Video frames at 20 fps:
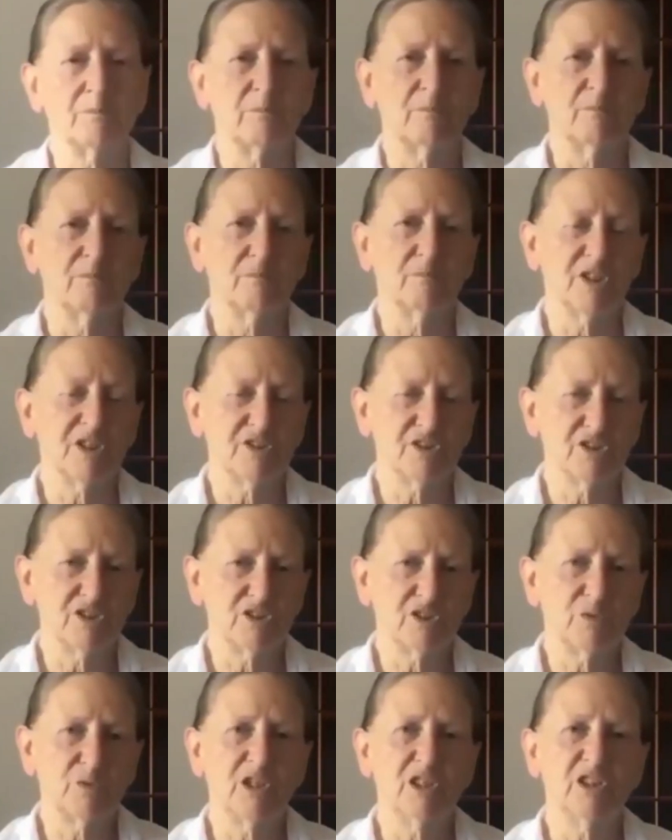by
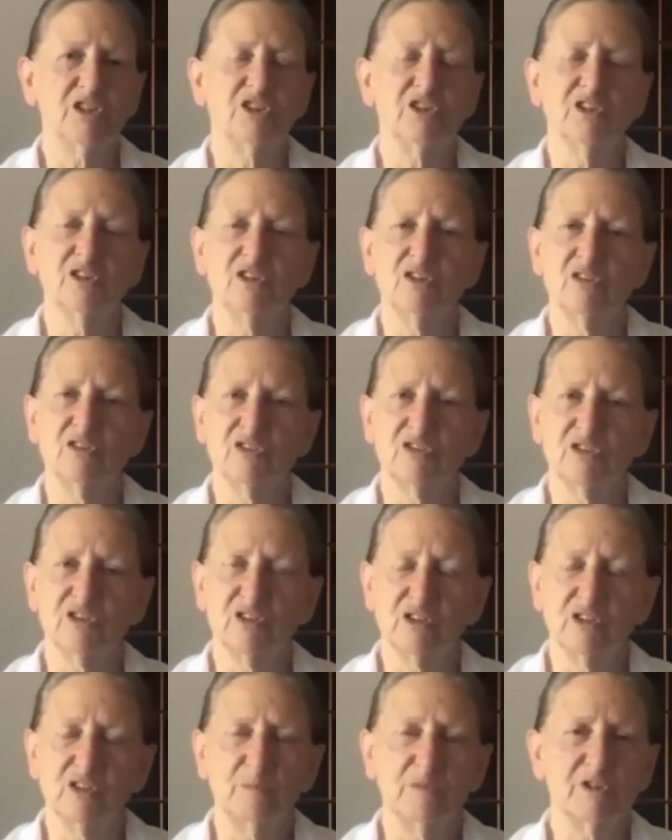situations,
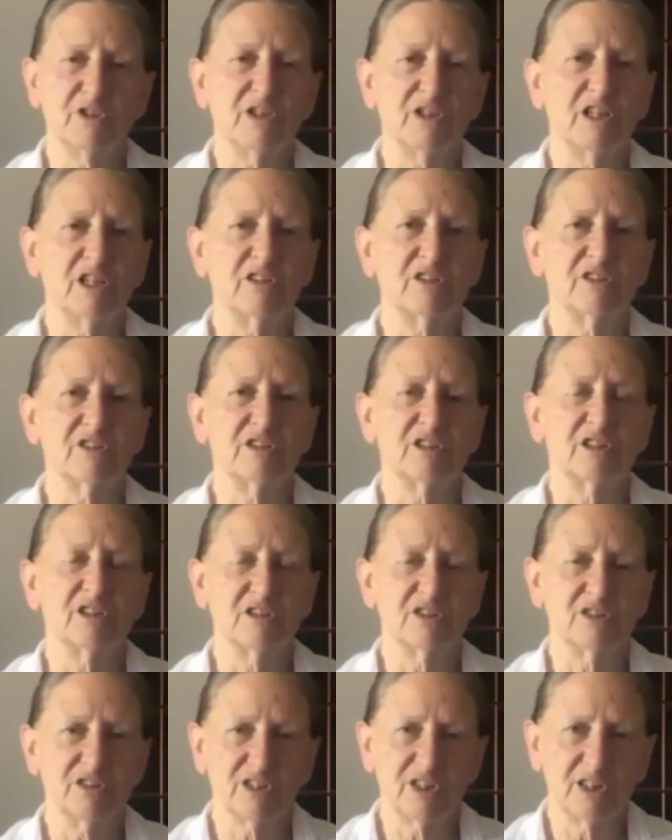
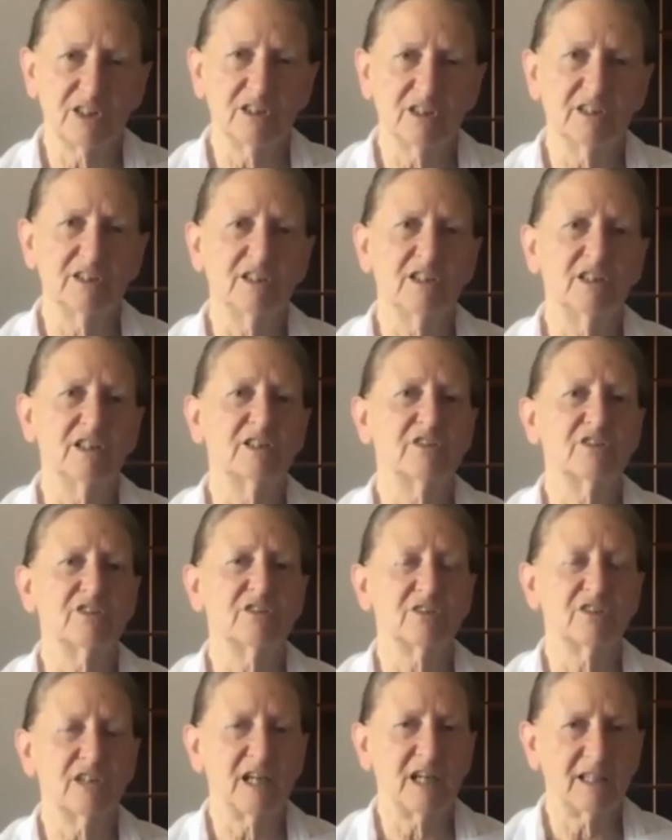circumstances,
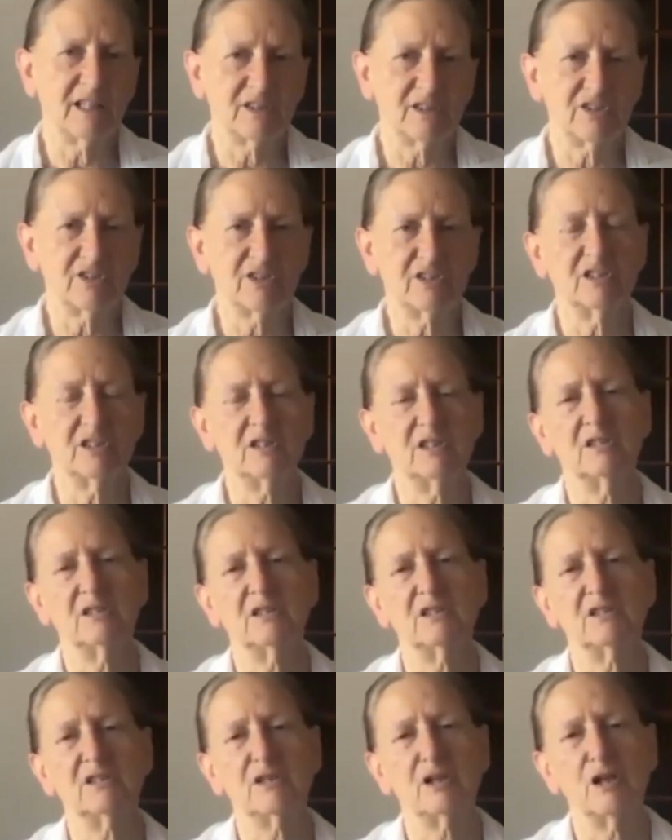illness,
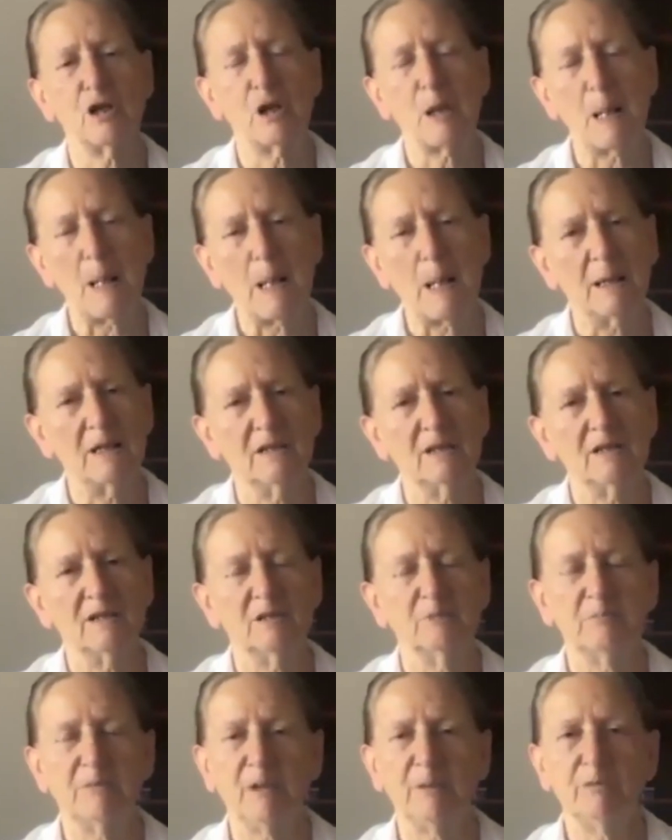accident,
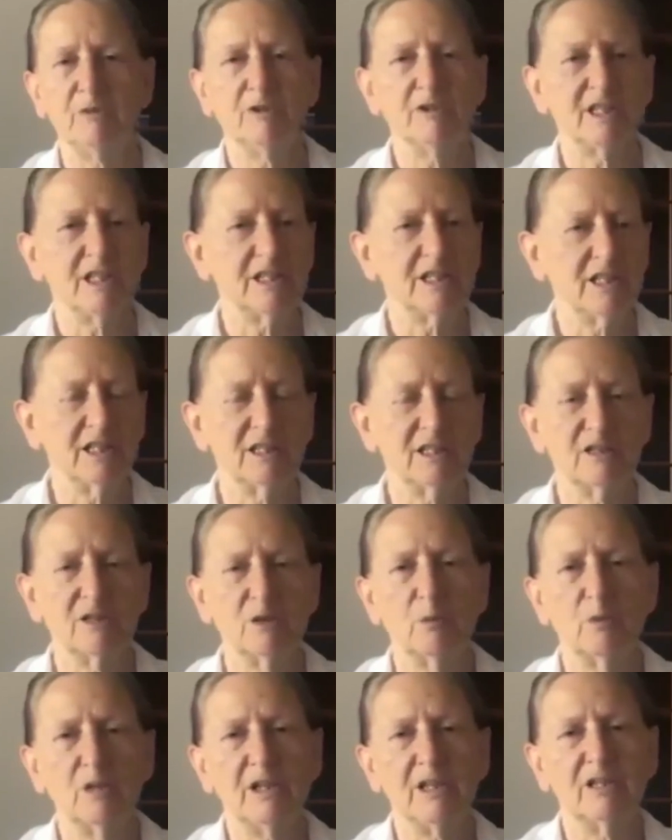people getting in the
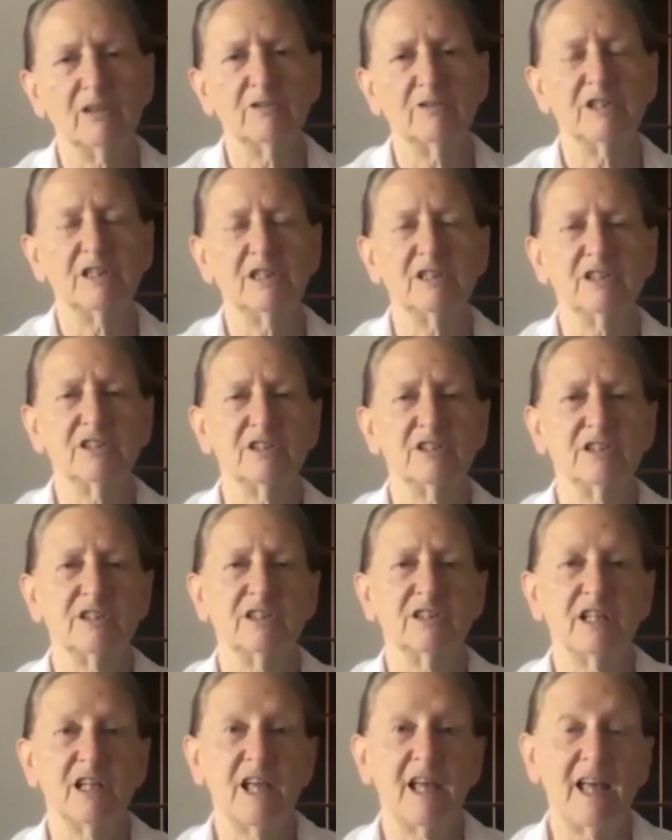way of it,
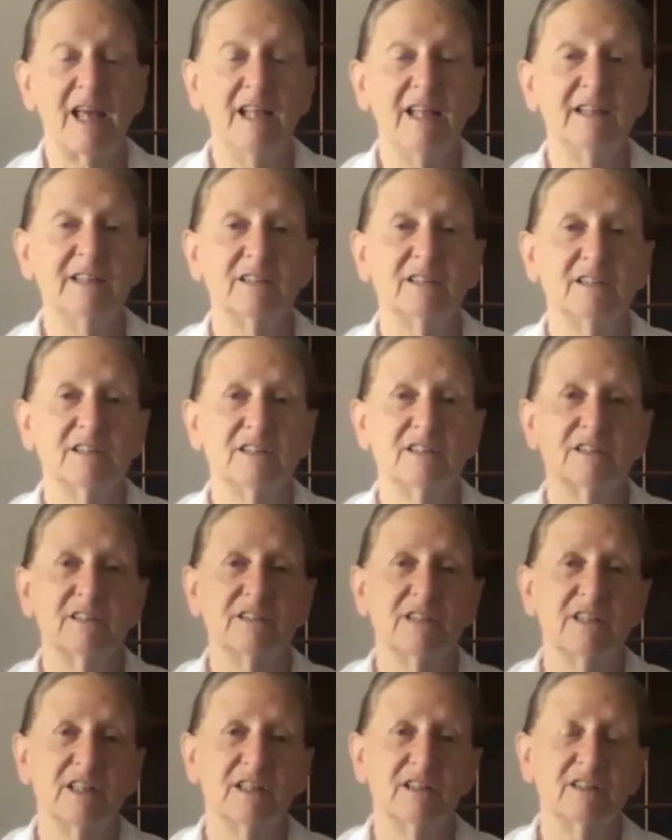and
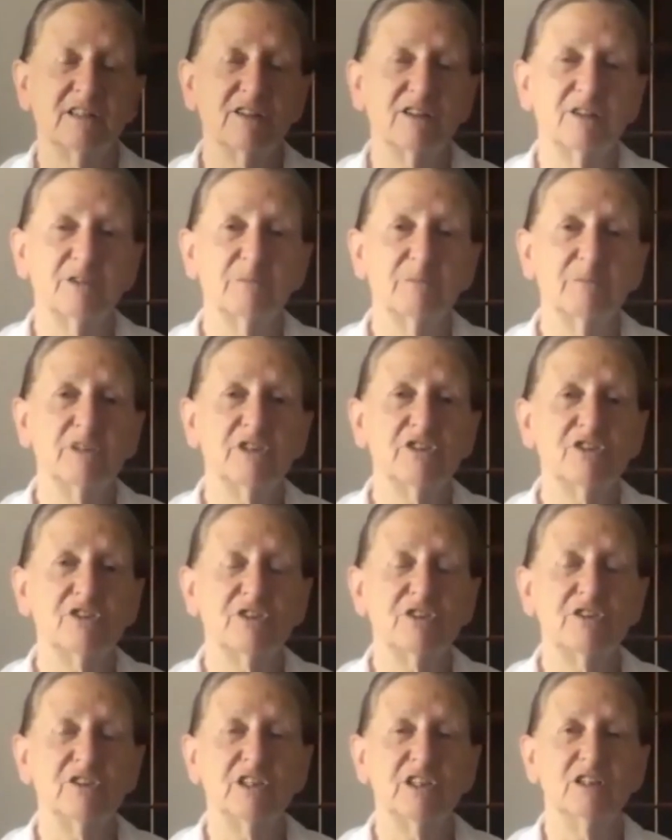that other
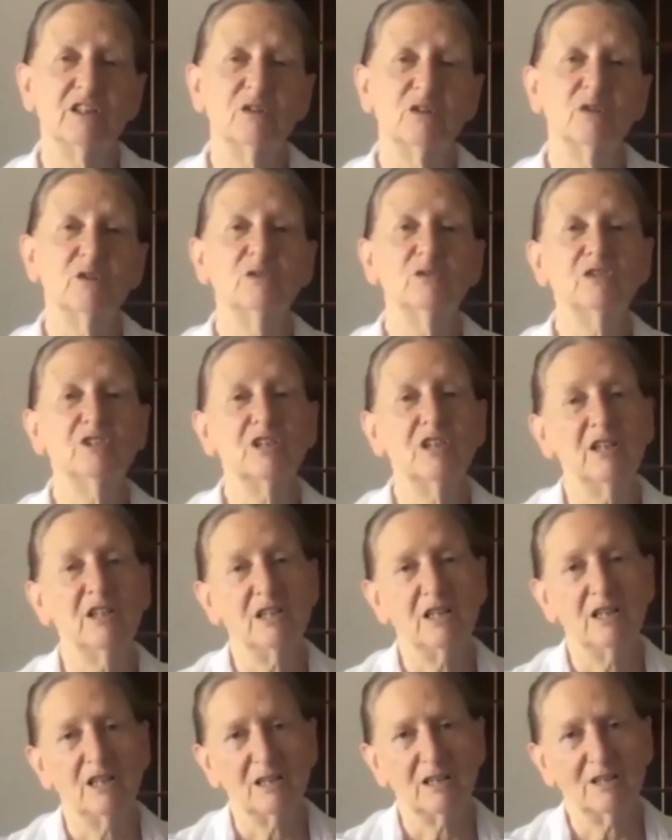mystery called
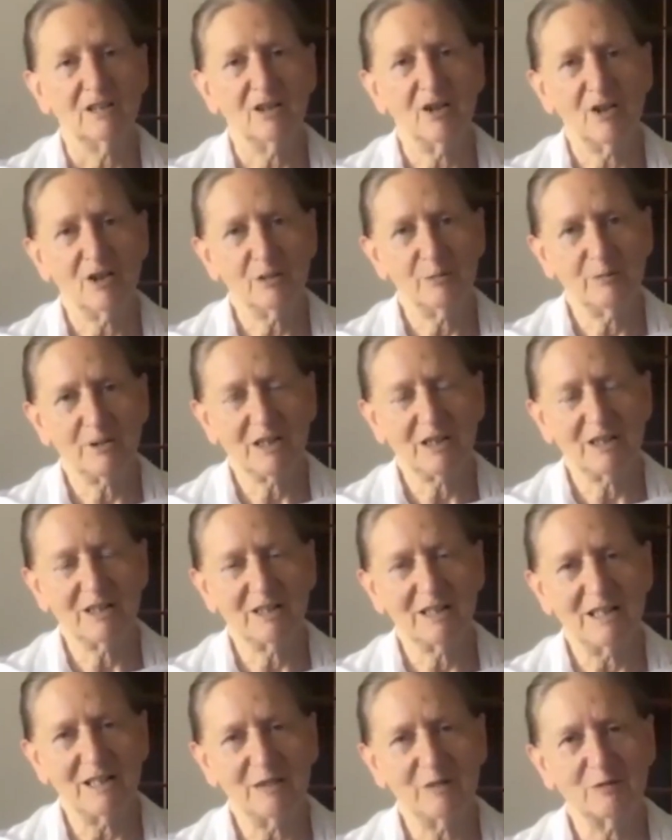karmic
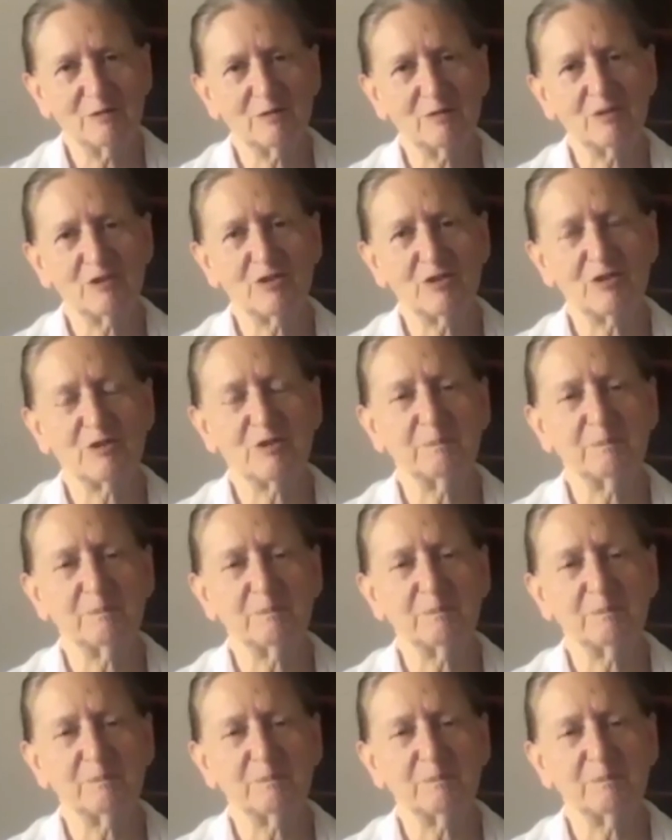accounts.